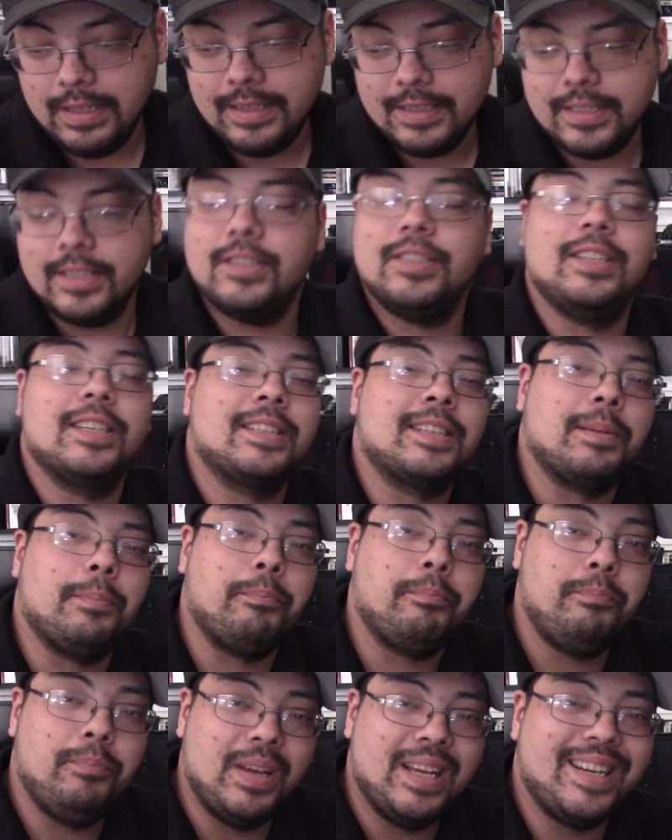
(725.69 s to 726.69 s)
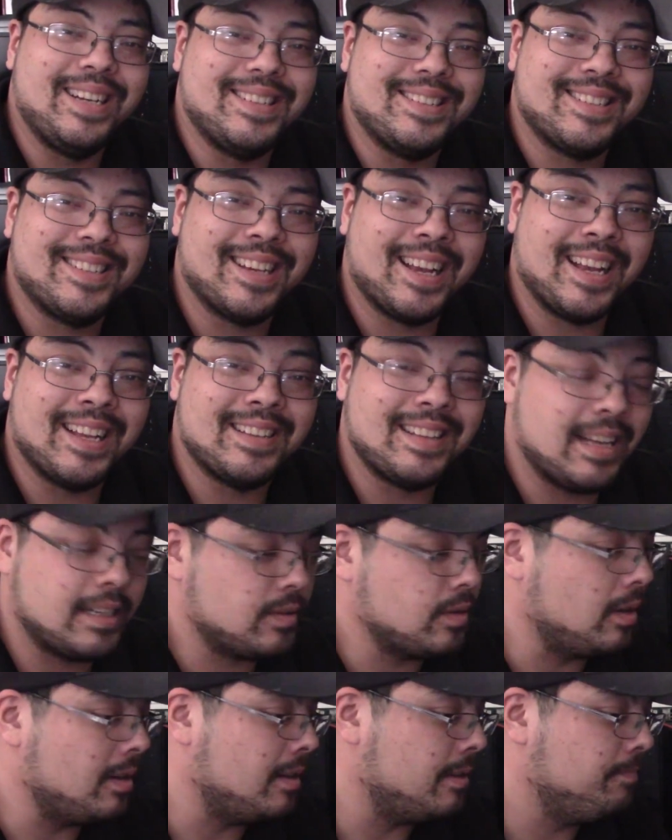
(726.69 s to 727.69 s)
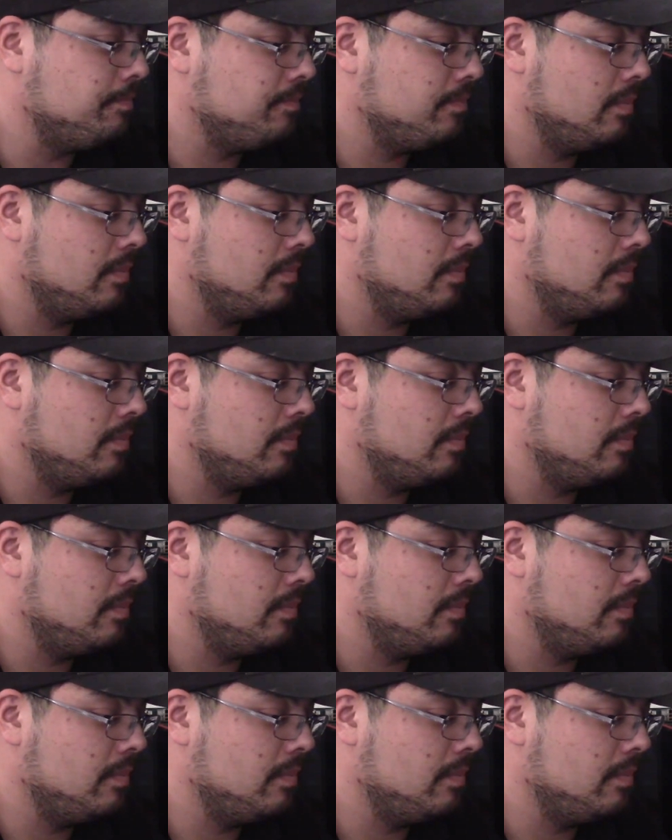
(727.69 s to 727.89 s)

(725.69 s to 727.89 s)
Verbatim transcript: It's just a bit insane, that's all